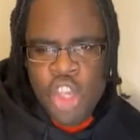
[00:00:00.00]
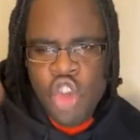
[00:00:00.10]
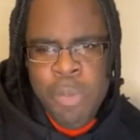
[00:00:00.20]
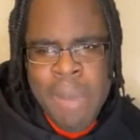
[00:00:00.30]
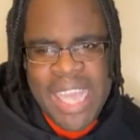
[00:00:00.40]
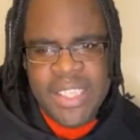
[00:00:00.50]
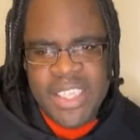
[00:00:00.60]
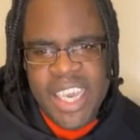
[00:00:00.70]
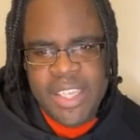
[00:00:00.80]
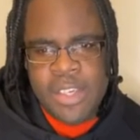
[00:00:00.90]
You
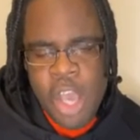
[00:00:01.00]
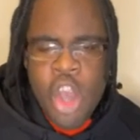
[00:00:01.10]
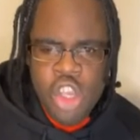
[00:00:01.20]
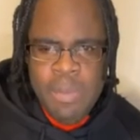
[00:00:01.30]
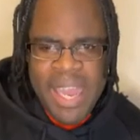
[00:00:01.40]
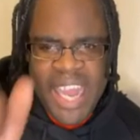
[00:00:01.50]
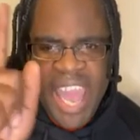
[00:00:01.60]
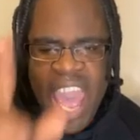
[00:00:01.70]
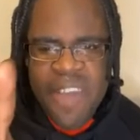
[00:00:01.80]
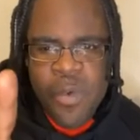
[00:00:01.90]
meant it. You meant
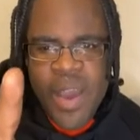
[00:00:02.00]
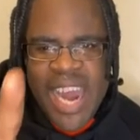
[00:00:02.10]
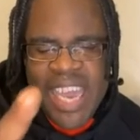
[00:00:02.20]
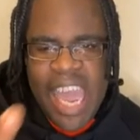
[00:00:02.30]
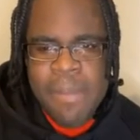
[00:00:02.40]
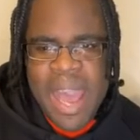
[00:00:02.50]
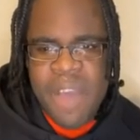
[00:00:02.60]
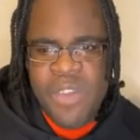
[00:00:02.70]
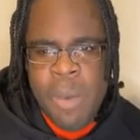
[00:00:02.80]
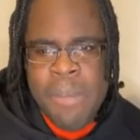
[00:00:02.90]
every word that came
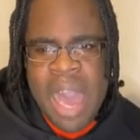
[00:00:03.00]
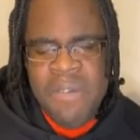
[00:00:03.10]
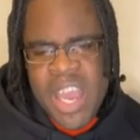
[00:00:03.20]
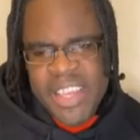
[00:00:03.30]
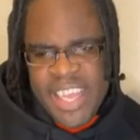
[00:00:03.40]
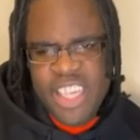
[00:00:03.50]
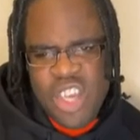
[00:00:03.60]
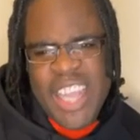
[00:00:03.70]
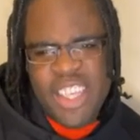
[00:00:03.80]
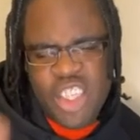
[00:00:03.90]
out of your mouth. Then you
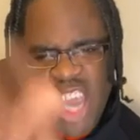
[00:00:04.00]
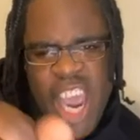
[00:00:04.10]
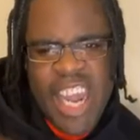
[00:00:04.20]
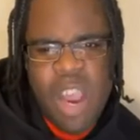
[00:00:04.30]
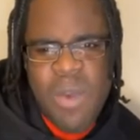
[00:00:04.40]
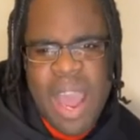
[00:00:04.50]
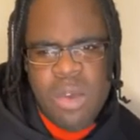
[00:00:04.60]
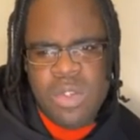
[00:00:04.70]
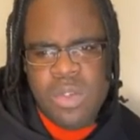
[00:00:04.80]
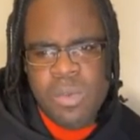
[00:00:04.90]
tried to turn it
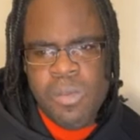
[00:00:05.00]
around.